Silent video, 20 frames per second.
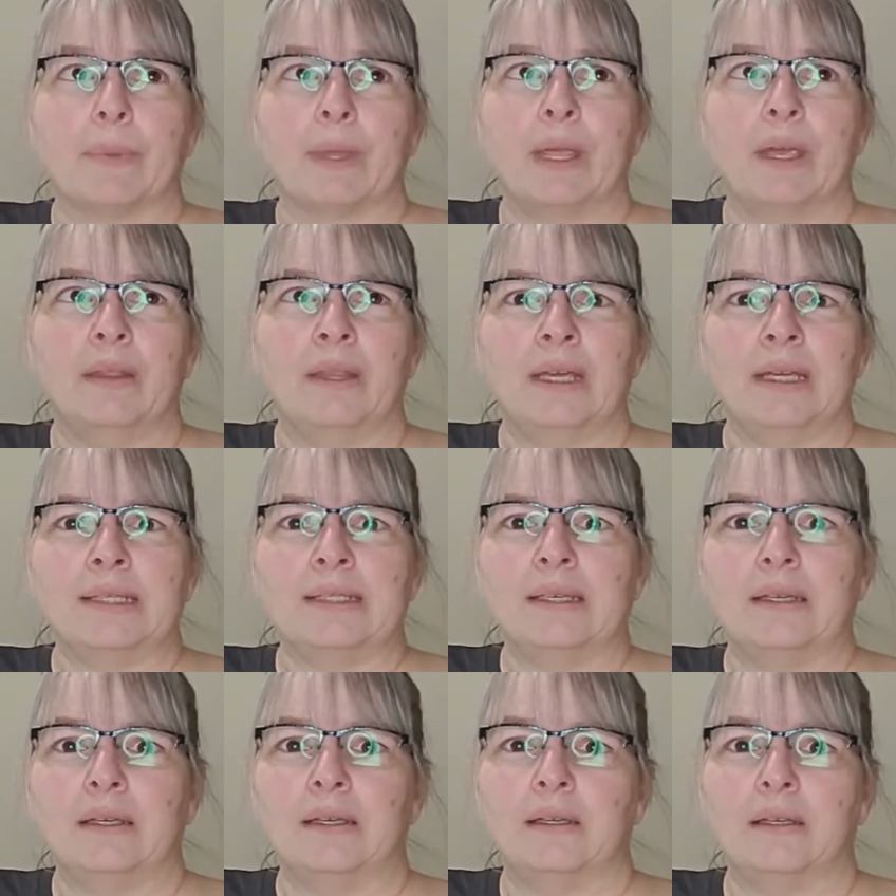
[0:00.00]
And they
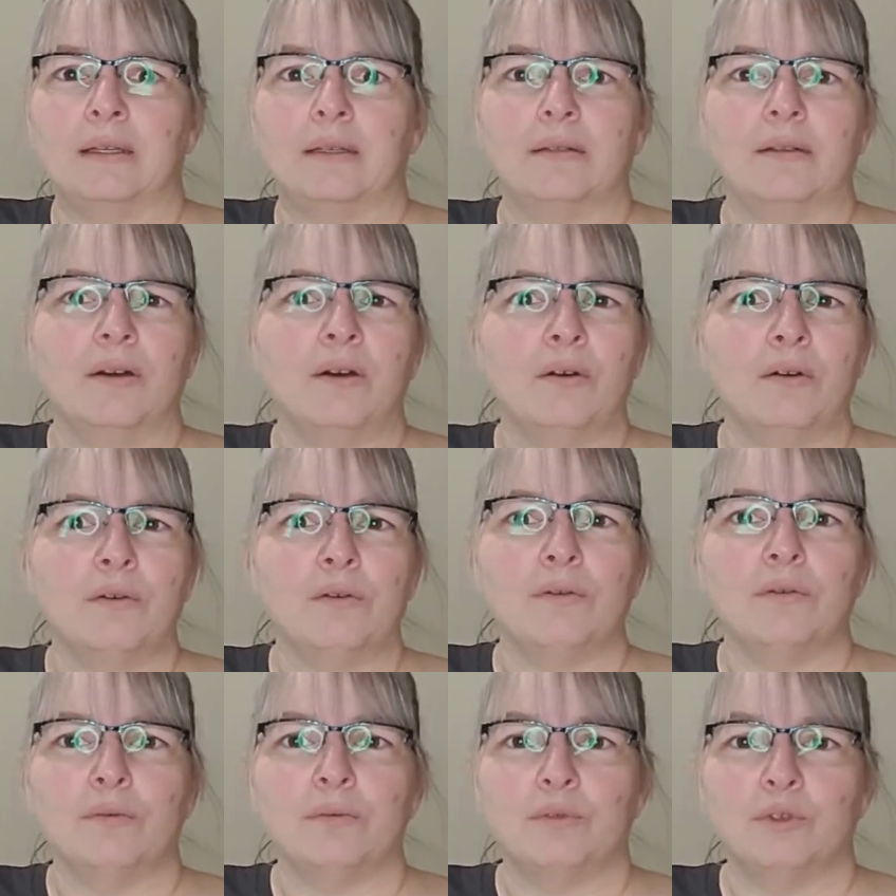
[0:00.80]
said,
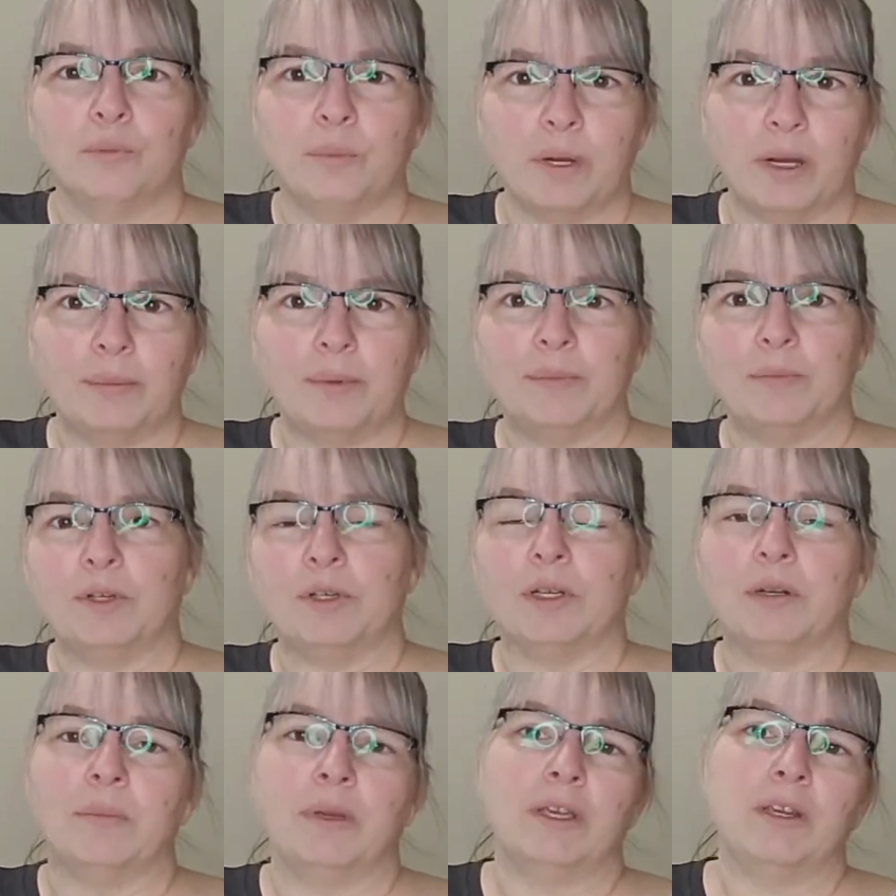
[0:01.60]
oh, no problem, you're
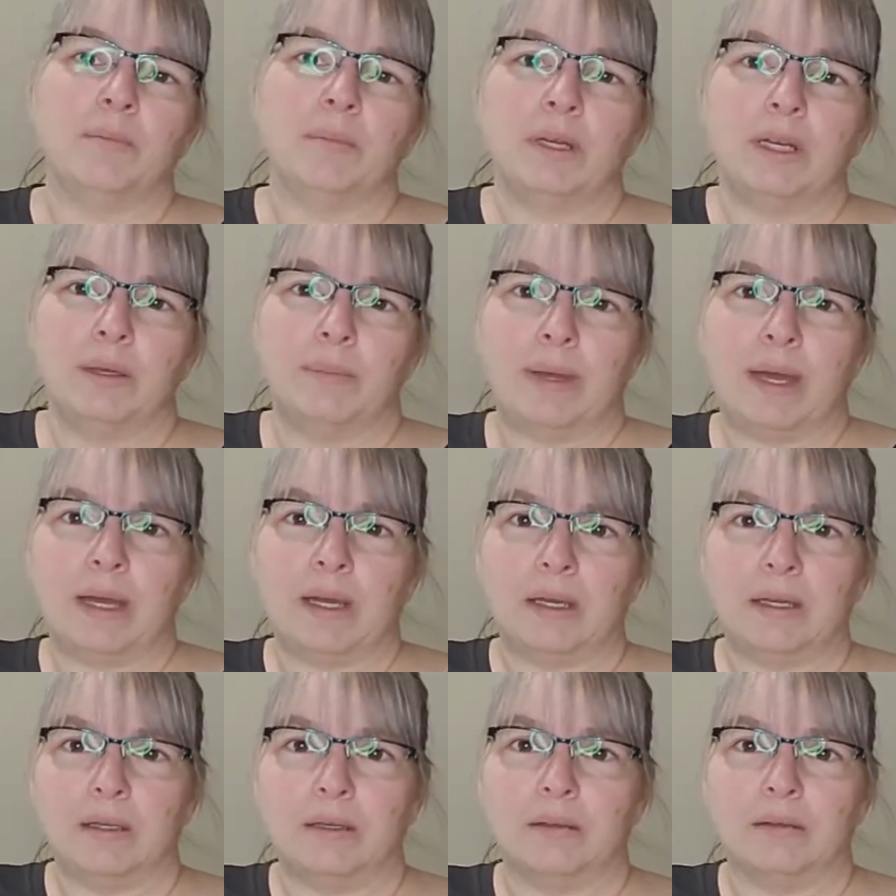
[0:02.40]
going to make your money
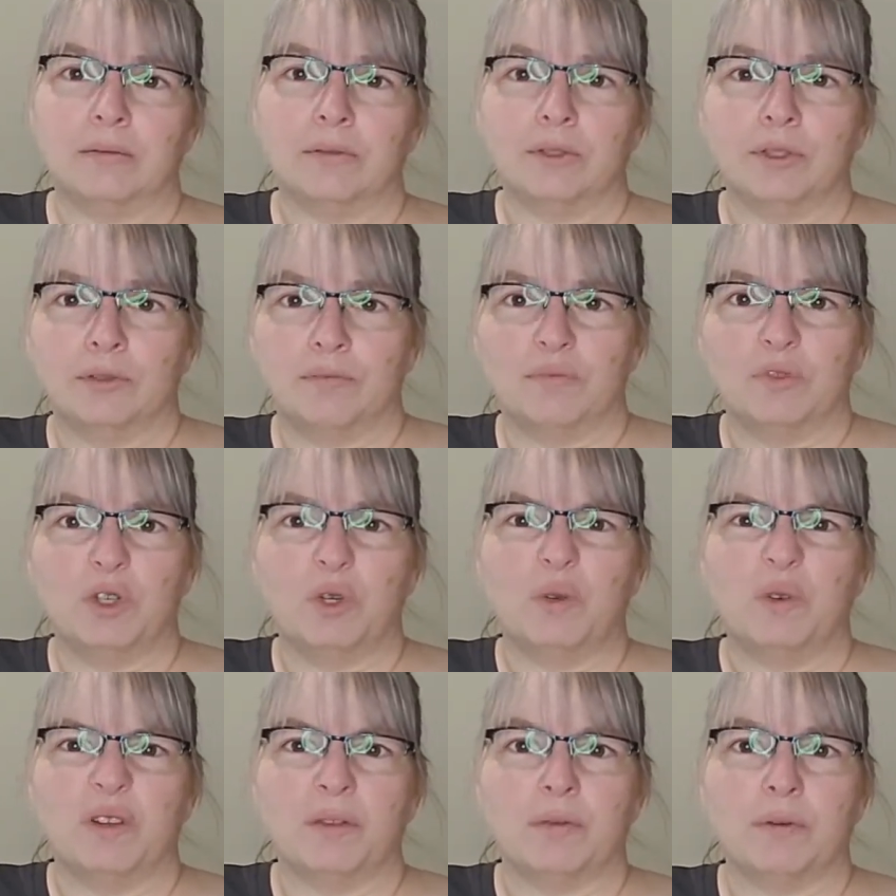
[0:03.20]
back in
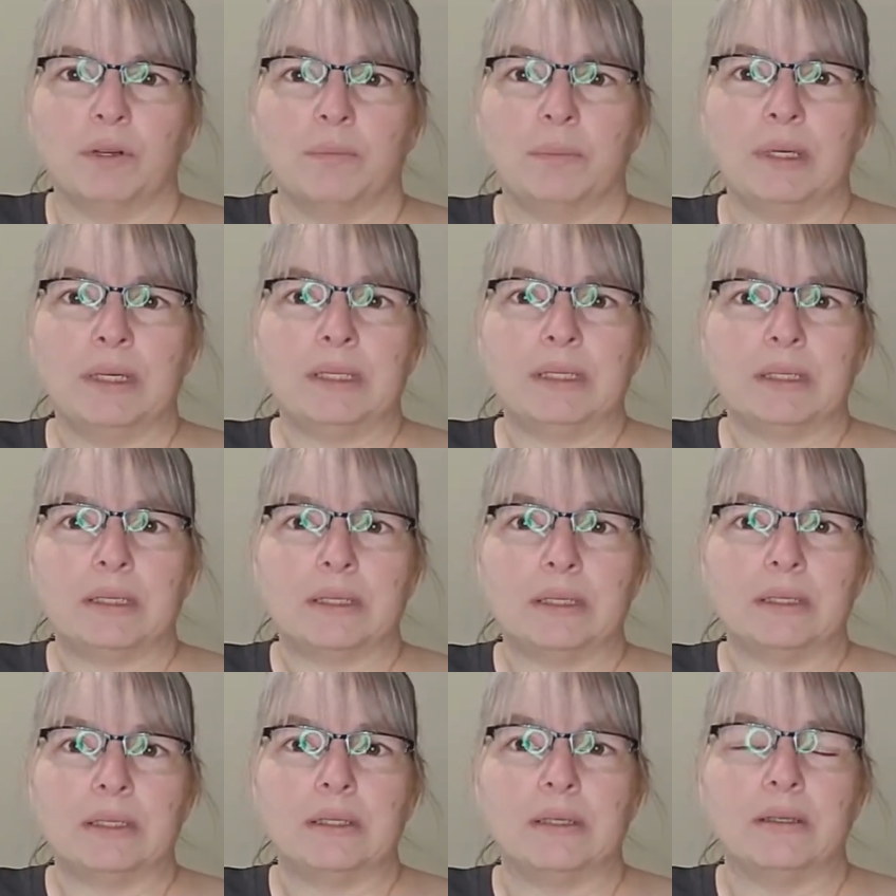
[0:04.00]
2 or 3
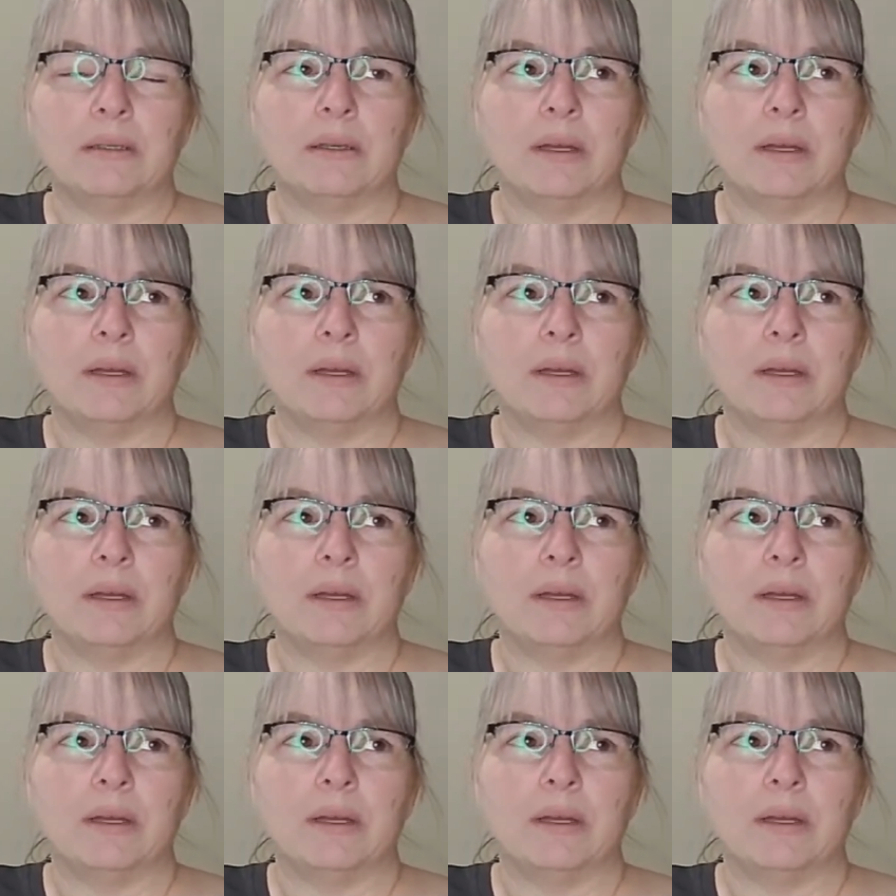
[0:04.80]
pieces.